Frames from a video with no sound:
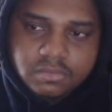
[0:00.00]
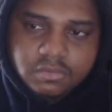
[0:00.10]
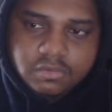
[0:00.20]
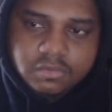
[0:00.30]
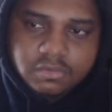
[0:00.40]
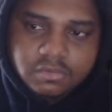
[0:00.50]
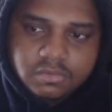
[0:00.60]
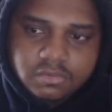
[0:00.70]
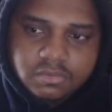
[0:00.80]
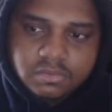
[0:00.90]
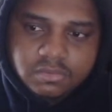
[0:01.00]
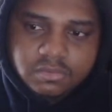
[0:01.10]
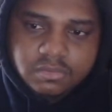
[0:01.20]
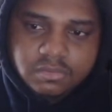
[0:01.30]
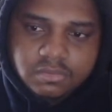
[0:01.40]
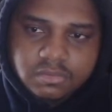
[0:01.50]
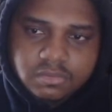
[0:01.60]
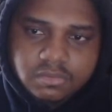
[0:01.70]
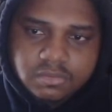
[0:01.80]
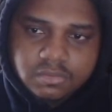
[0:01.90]

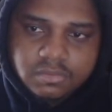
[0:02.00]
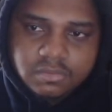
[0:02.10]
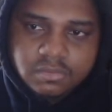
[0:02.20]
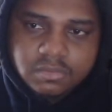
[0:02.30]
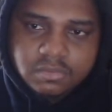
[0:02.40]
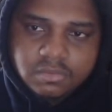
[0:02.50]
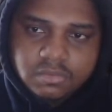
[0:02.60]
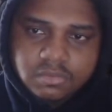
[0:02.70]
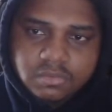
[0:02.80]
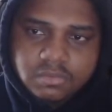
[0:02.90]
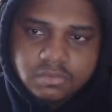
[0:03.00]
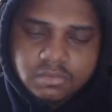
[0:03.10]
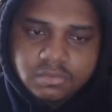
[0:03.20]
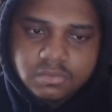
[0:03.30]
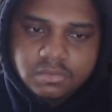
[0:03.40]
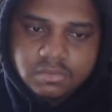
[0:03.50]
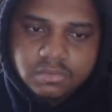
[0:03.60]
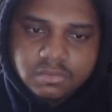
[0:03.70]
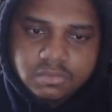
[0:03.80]
(not speaking)